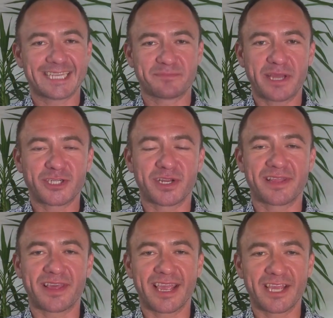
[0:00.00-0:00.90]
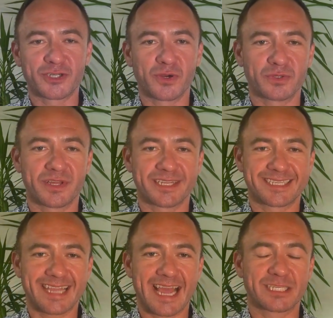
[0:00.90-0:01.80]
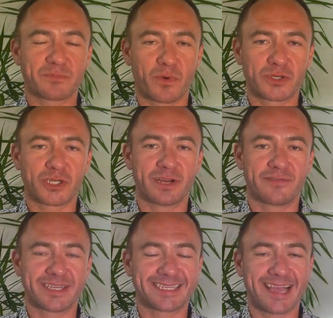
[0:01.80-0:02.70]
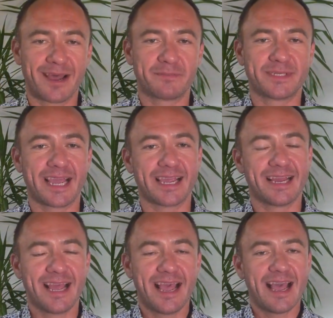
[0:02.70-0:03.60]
As mentioned in the intro to the stats portion of this update,